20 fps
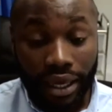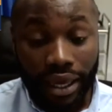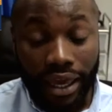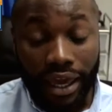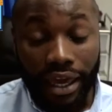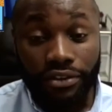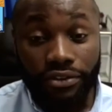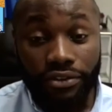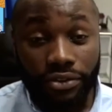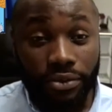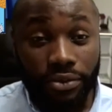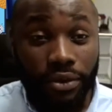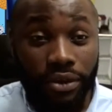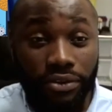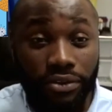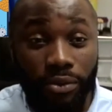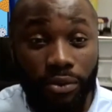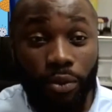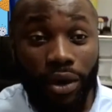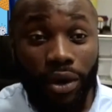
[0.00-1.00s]
hence the
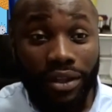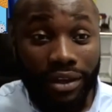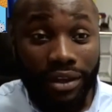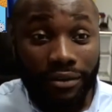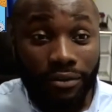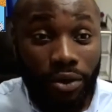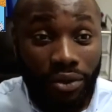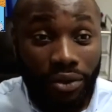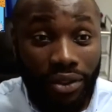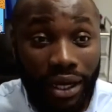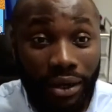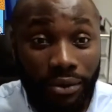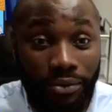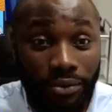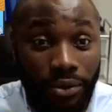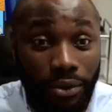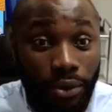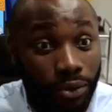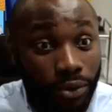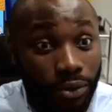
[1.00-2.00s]
reason why they've got that
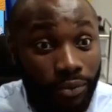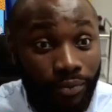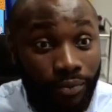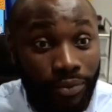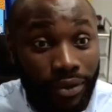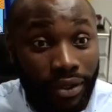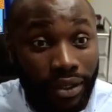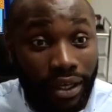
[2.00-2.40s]
rule.